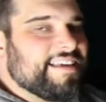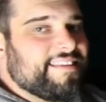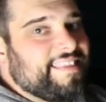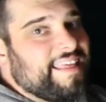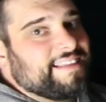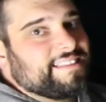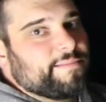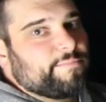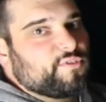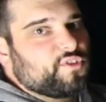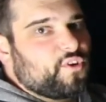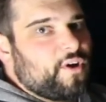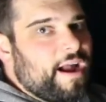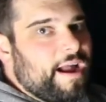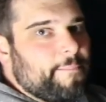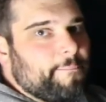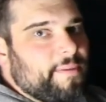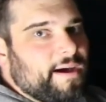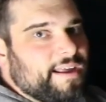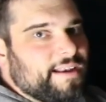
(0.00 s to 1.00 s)
hit that
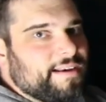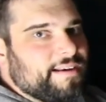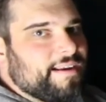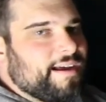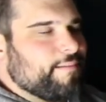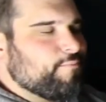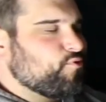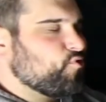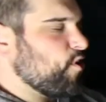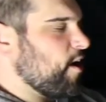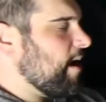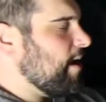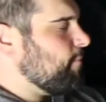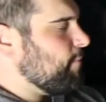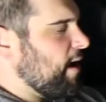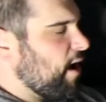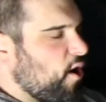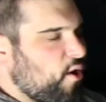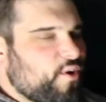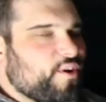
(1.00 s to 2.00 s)
subscribe button. I'm trying
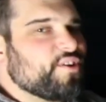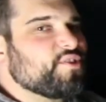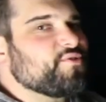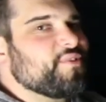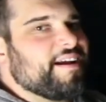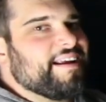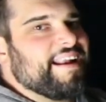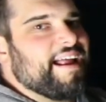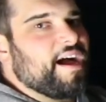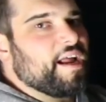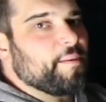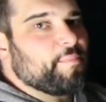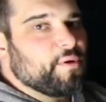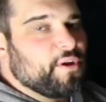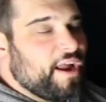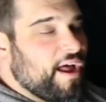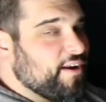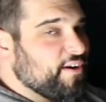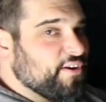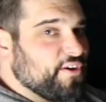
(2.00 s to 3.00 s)
my hardest right now to
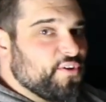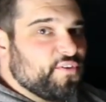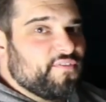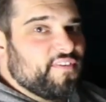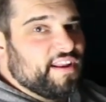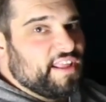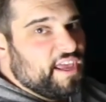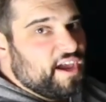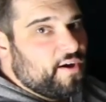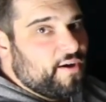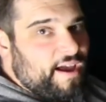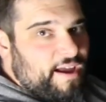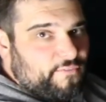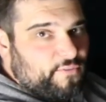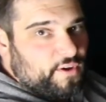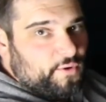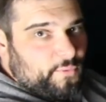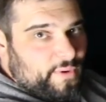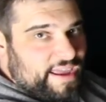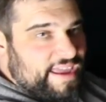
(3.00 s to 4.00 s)
put out a new video
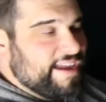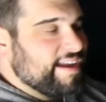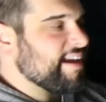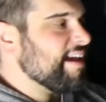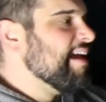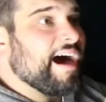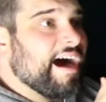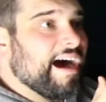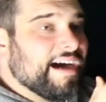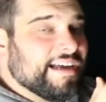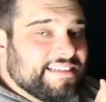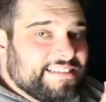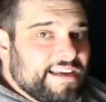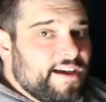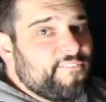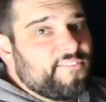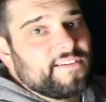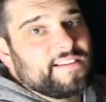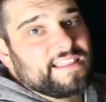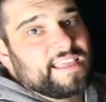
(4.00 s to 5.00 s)
every week.
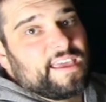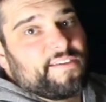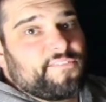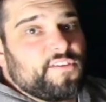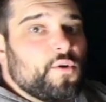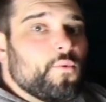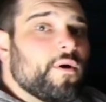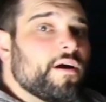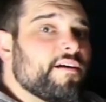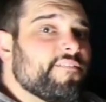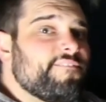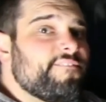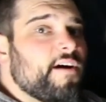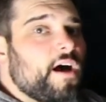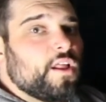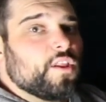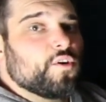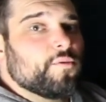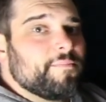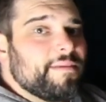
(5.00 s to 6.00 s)
Definitely, if you want to
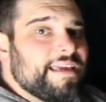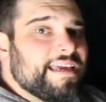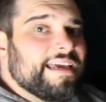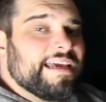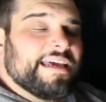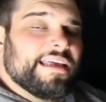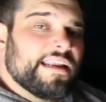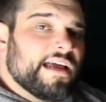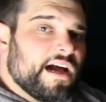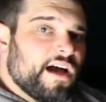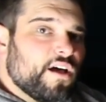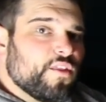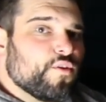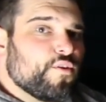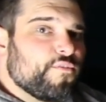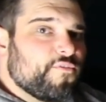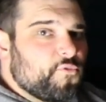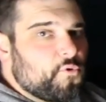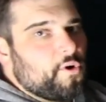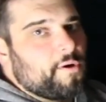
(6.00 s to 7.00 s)
follow me in
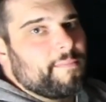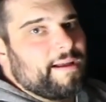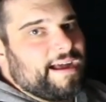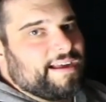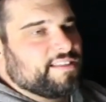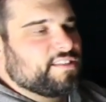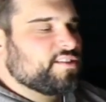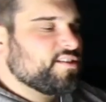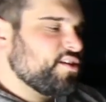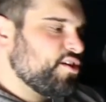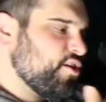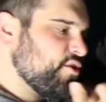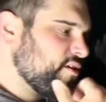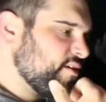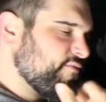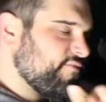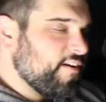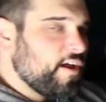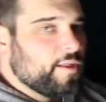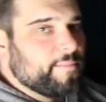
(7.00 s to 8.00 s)
other formats, you
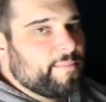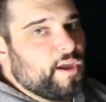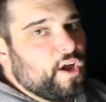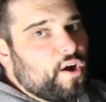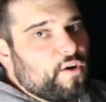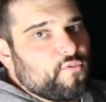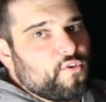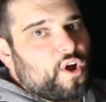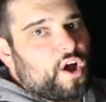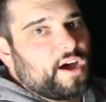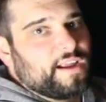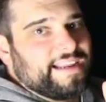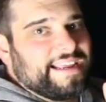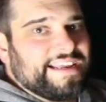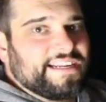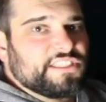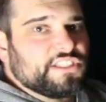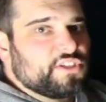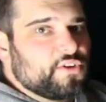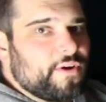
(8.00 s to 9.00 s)
can follow me over on
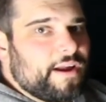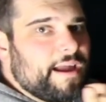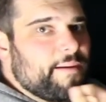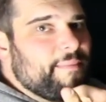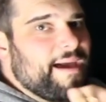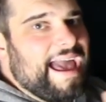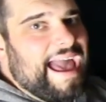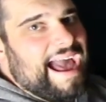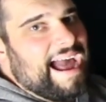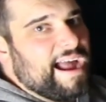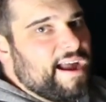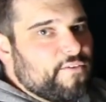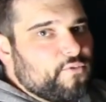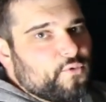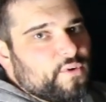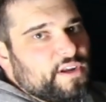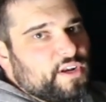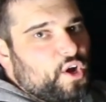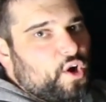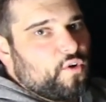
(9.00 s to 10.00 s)
Instagram at
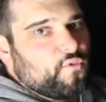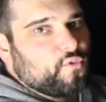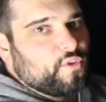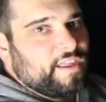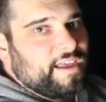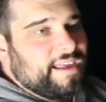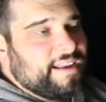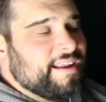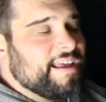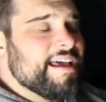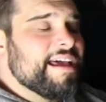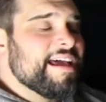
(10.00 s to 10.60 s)
Evergreen Overland,